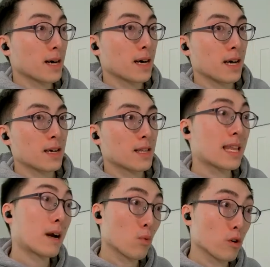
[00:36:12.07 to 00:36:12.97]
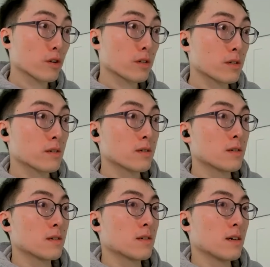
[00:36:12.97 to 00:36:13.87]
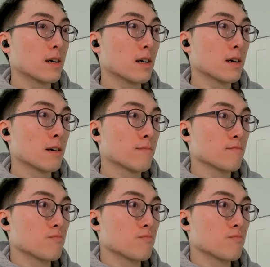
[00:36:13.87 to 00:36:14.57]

my network uh,